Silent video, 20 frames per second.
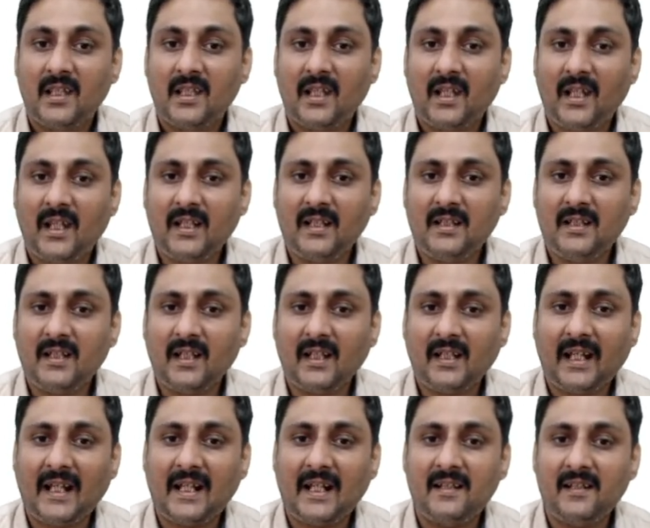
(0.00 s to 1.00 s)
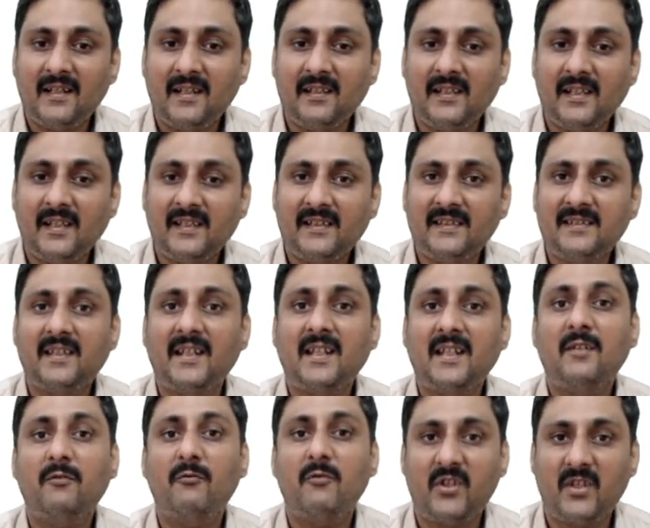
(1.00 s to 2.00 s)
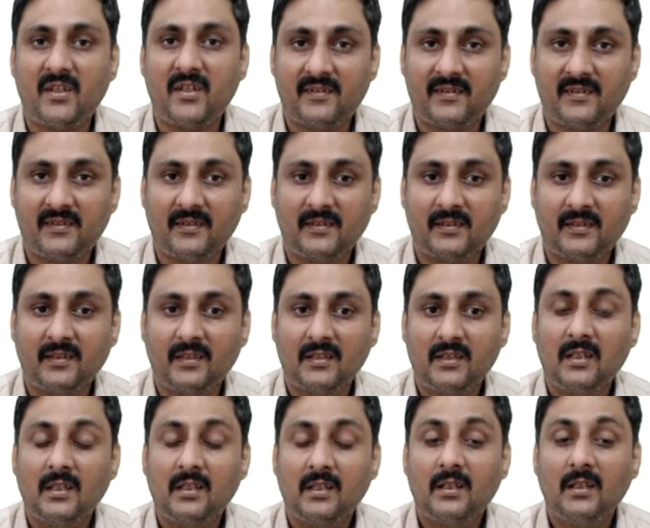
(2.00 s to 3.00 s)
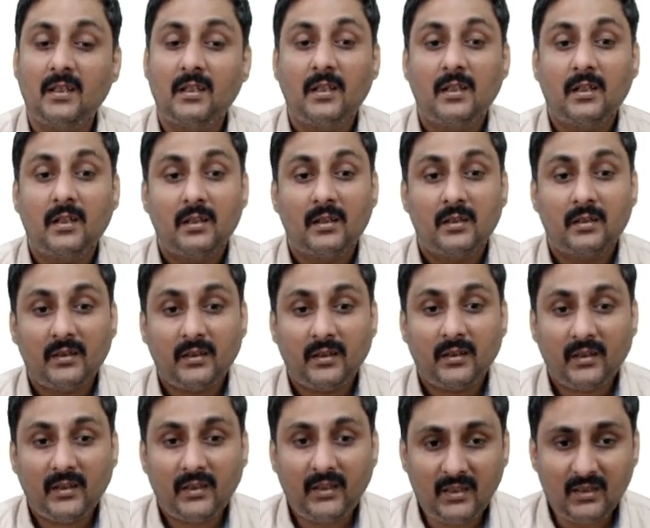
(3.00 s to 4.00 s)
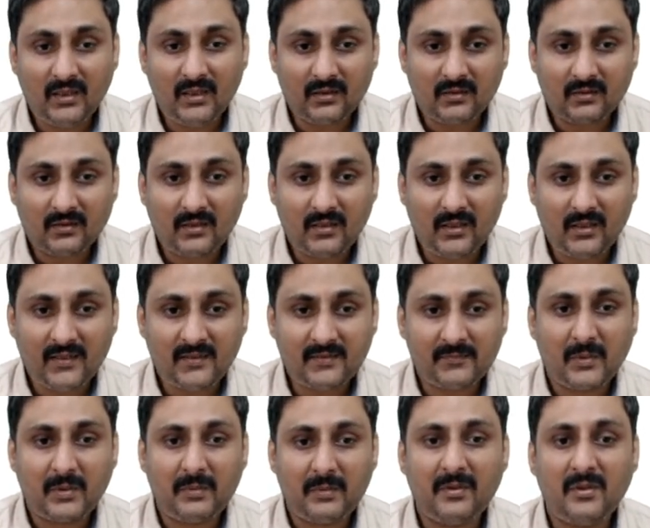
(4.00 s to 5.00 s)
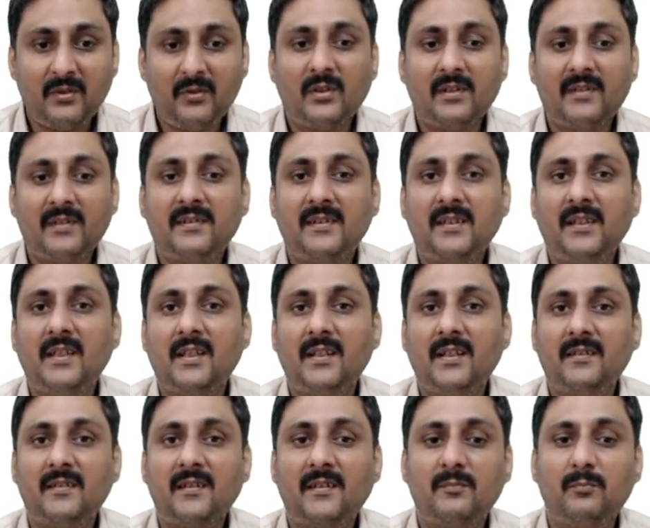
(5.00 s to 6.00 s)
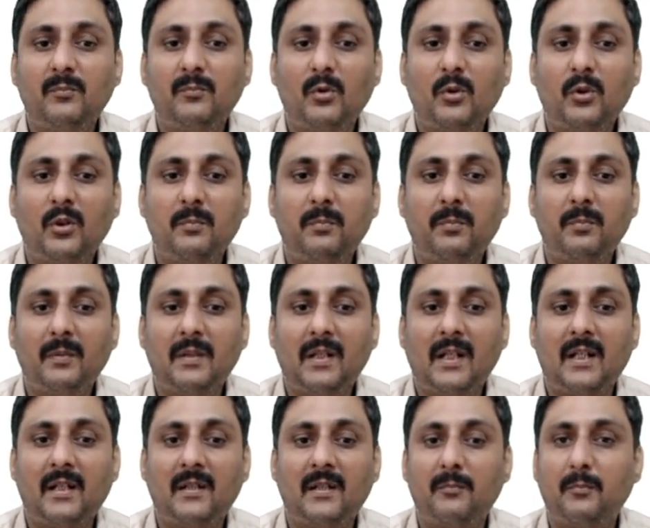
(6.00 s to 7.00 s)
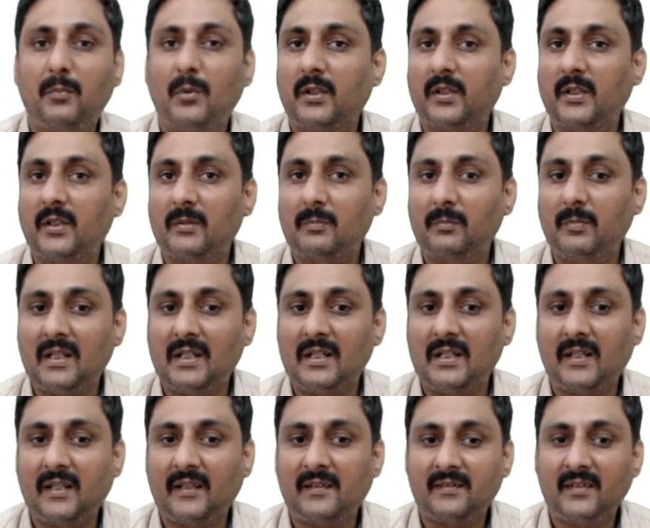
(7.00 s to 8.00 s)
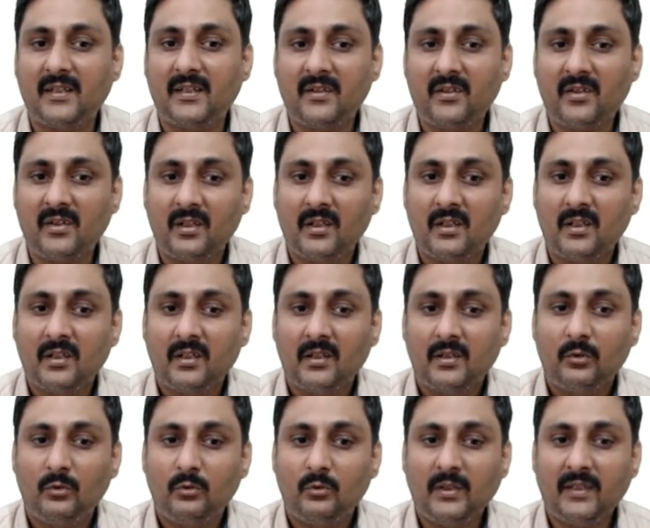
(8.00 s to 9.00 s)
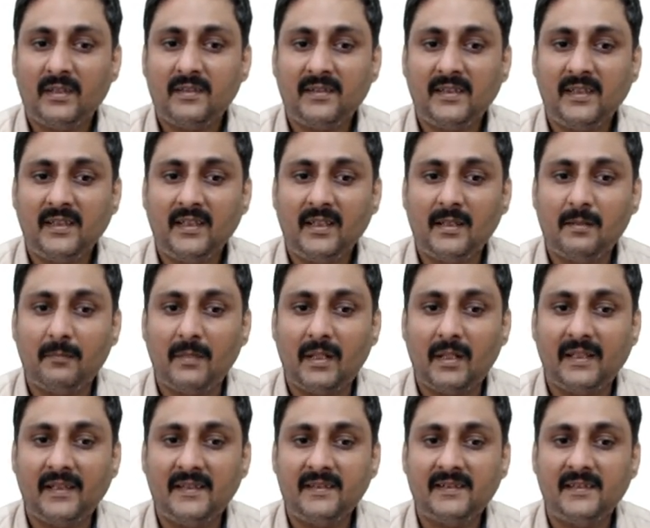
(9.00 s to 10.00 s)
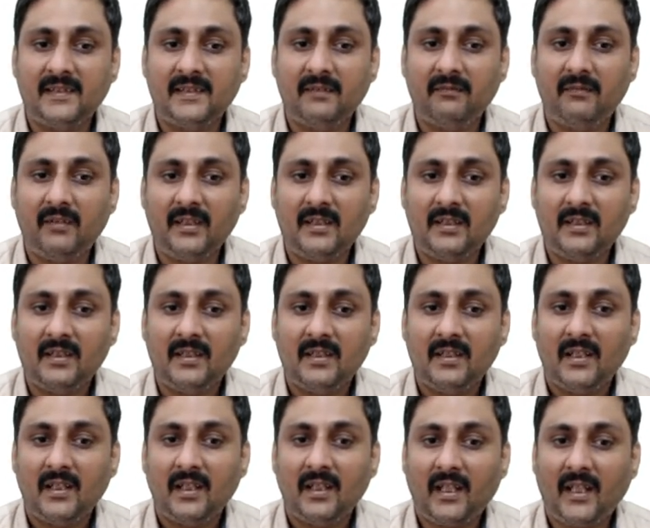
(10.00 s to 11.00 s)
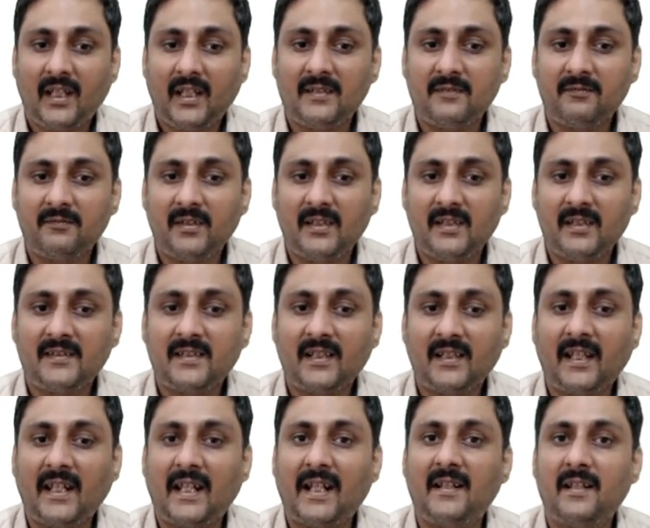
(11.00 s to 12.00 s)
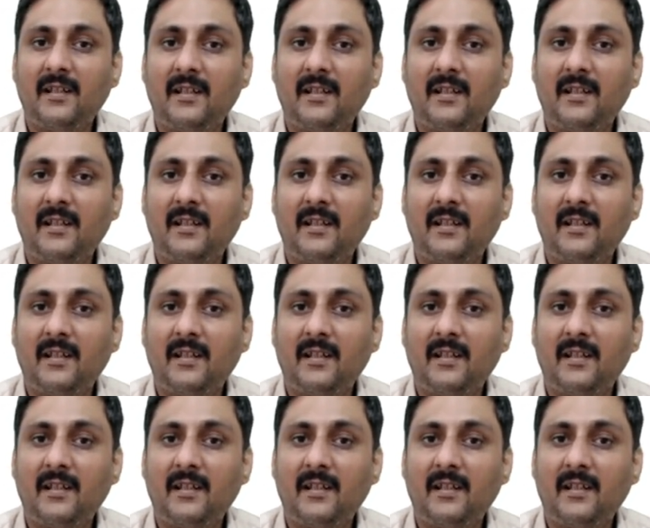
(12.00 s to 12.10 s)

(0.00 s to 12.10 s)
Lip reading: and the candle extinguishes. In the third experiment, you can see there is a small plant, potted plant as such. You can see the mice living as well as the candle